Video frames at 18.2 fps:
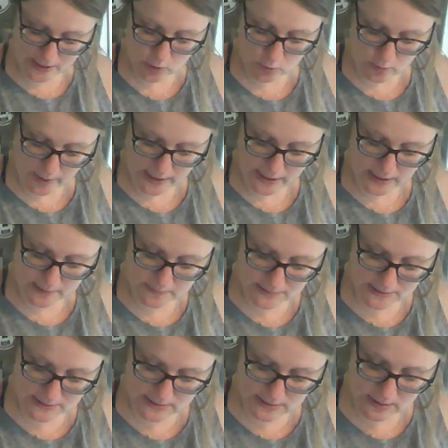
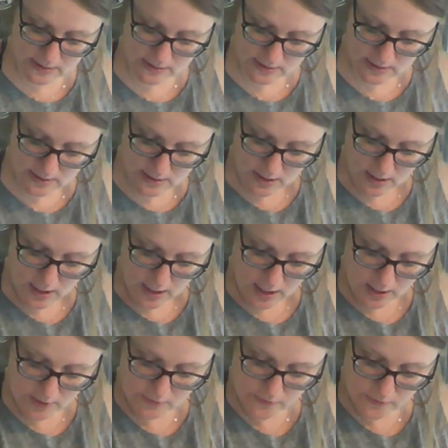grams
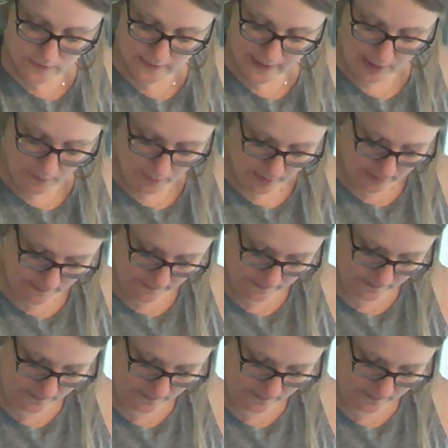of flour.